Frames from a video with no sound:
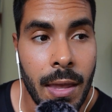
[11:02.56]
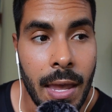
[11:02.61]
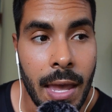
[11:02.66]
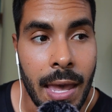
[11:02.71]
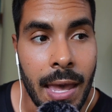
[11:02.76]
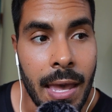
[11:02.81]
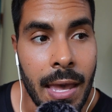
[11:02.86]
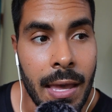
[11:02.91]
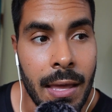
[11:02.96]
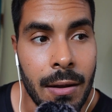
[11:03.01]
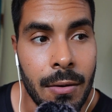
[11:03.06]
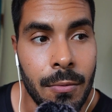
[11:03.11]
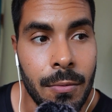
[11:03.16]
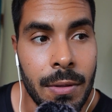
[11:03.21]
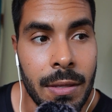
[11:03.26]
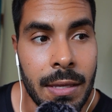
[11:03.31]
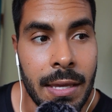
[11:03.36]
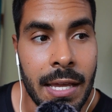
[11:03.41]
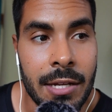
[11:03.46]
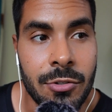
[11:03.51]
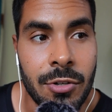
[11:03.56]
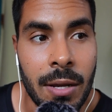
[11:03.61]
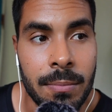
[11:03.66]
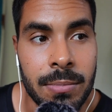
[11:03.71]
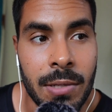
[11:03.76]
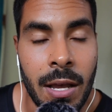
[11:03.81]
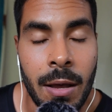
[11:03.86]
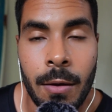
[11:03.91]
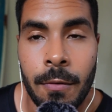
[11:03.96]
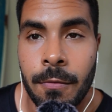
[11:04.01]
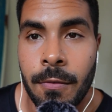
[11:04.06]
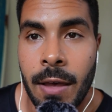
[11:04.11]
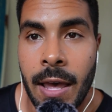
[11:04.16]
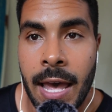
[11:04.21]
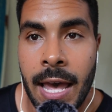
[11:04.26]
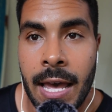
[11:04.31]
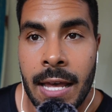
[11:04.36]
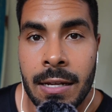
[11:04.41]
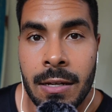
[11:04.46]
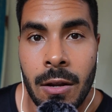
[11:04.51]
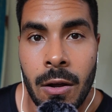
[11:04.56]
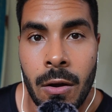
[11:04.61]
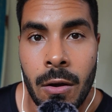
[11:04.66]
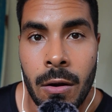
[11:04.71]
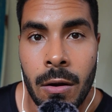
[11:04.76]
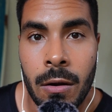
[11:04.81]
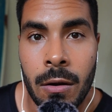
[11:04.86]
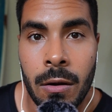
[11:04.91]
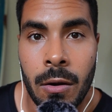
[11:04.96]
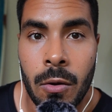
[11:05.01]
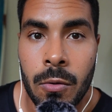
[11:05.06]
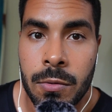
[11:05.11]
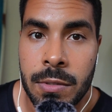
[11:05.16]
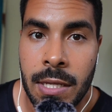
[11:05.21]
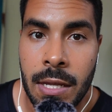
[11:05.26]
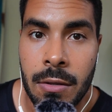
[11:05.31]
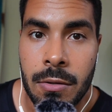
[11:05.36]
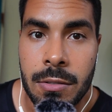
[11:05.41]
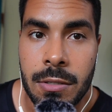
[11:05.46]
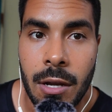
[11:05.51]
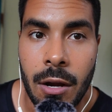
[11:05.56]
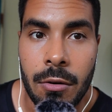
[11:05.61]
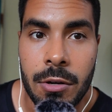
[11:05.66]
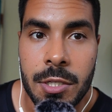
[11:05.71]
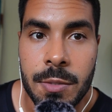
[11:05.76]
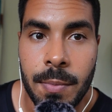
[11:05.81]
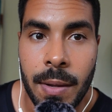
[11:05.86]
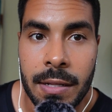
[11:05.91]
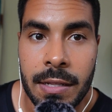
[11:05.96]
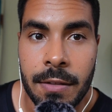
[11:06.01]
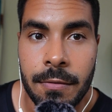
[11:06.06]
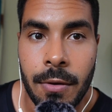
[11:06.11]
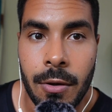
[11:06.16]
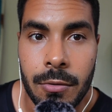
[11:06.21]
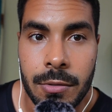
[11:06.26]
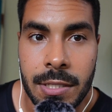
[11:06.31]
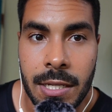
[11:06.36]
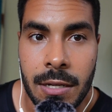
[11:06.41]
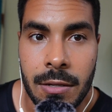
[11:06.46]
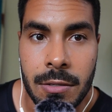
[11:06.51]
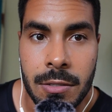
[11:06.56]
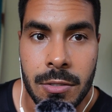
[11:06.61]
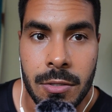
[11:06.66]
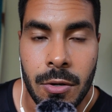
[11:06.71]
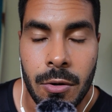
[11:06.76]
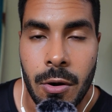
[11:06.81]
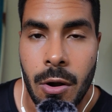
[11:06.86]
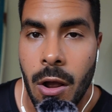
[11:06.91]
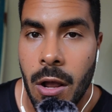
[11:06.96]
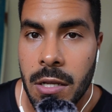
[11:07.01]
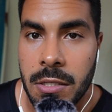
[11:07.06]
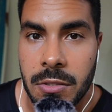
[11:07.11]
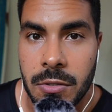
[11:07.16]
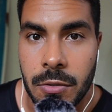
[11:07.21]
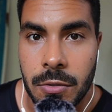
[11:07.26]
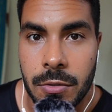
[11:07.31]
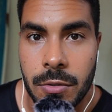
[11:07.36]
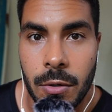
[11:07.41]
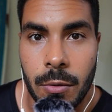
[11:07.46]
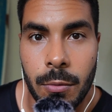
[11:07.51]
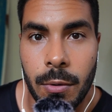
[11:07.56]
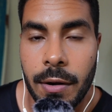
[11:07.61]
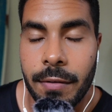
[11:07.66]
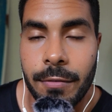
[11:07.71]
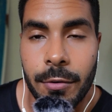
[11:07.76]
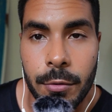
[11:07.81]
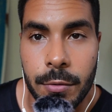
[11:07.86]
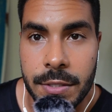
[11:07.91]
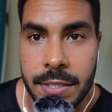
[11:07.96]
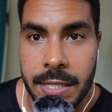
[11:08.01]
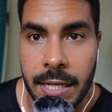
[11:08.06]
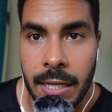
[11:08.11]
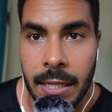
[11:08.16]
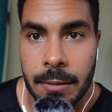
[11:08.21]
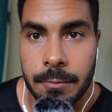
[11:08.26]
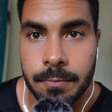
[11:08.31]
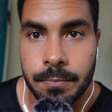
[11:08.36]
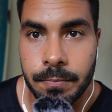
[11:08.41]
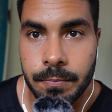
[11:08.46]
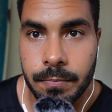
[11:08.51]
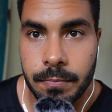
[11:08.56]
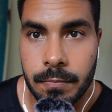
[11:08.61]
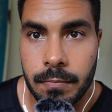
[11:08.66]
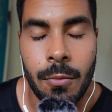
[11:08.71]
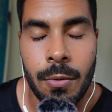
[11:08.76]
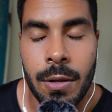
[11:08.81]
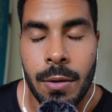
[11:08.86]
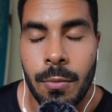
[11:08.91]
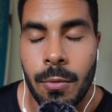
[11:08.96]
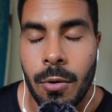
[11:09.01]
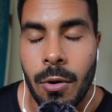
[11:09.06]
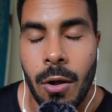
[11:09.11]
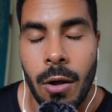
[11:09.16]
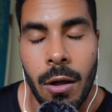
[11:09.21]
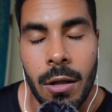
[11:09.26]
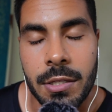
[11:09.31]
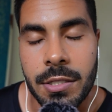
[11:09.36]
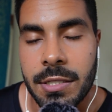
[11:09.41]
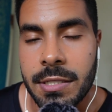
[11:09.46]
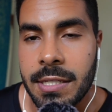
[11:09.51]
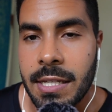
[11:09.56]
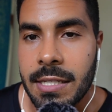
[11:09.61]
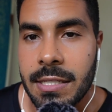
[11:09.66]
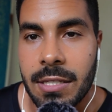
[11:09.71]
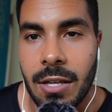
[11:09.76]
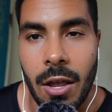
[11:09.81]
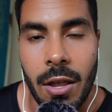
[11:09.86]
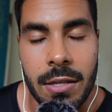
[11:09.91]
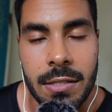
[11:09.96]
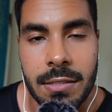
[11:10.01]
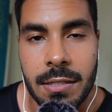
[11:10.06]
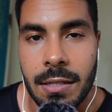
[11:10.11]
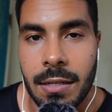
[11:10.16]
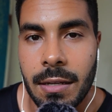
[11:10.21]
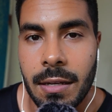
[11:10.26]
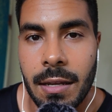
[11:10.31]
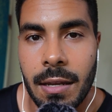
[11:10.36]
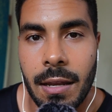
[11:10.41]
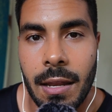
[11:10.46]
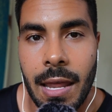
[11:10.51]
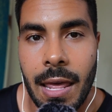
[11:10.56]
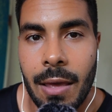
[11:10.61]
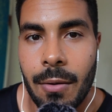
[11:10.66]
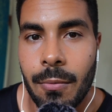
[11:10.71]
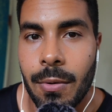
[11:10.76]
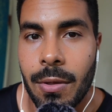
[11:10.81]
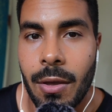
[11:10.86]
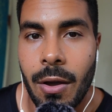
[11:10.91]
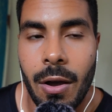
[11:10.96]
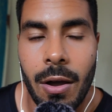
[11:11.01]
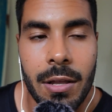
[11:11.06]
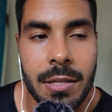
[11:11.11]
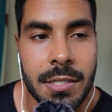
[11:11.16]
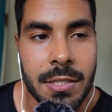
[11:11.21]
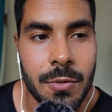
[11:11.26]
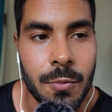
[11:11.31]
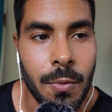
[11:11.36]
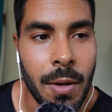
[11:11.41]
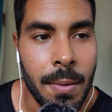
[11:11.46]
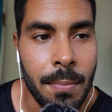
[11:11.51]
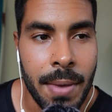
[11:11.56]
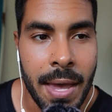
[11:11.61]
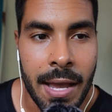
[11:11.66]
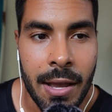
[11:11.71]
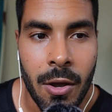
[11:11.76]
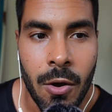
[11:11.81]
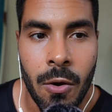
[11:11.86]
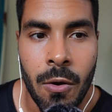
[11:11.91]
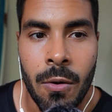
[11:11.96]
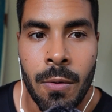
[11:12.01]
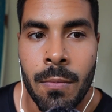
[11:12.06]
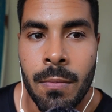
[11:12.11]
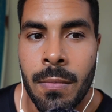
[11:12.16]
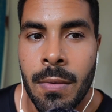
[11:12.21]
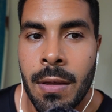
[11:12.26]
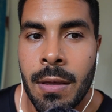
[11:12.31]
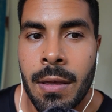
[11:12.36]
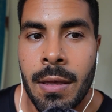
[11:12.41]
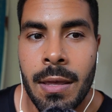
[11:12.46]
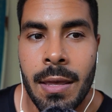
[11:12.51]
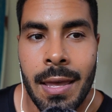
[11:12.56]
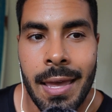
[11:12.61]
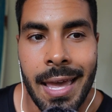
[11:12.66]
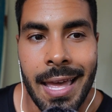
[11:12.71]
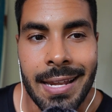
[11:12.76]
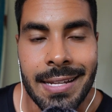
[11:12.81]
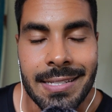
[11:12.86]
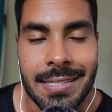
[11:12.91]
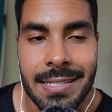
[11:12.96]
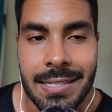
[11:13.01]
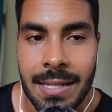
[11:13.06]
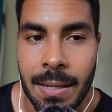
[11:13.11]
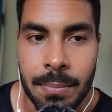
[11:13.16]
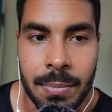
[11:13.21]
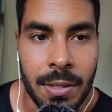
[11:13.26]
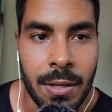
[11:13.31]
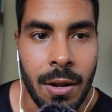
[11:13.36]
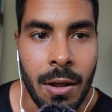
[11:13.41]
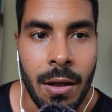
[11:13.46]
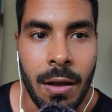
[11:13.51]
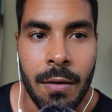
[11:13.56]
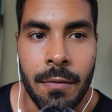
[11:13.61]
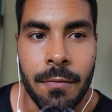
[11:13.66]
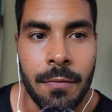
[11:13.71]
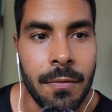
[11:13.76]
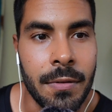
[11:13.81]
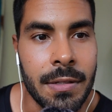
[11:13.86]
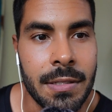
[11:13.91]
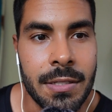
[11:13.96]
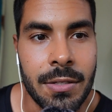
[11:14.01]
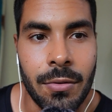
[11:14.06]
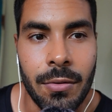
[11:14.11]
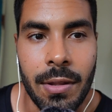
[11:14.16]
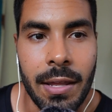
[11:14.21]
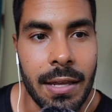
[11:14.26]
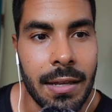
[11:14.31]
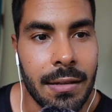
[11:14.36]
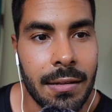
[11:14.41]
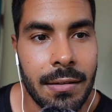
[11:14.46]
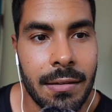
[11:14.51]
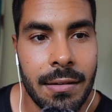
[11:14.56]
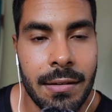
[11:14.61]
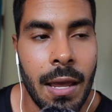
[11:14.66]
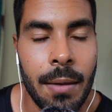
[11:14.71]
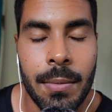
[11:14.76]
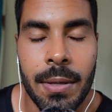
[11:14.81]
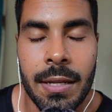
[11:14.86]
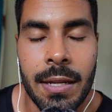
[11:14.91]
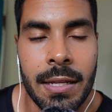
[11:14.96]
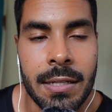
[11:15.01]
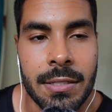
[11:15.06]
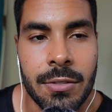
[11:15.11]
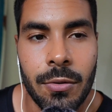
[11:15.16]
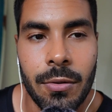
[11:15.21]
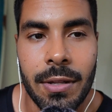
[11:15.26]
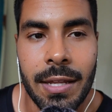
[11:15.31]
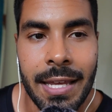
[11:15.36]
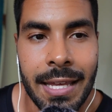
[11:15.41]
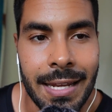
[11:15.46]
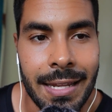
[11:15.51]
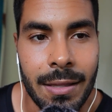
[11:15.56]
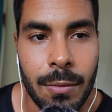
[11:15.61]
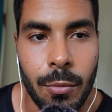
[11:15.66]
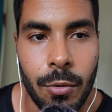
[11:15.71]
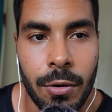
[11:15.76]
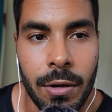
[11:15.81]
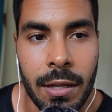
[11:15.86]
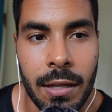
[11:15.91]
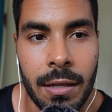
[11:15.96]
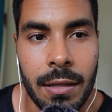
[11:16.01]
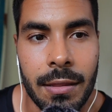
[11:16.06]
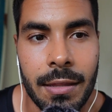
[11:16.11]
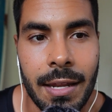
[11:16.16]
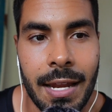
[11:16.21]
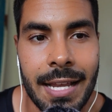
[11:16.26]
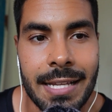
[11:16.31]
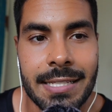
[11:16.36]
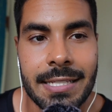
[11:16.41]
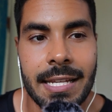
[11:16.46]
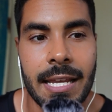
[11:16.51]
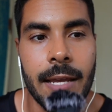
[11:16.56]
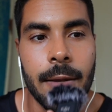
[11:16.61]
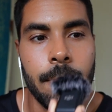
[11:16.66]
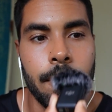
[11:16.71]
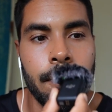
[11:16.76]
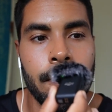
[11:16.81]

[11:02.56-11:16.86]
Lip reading: and we get dropped off at our hotels, our respective hotels or hostels or wherever we're staying. We were all just exhausted, and we all just went back home and slept it off until late in the morning the next day.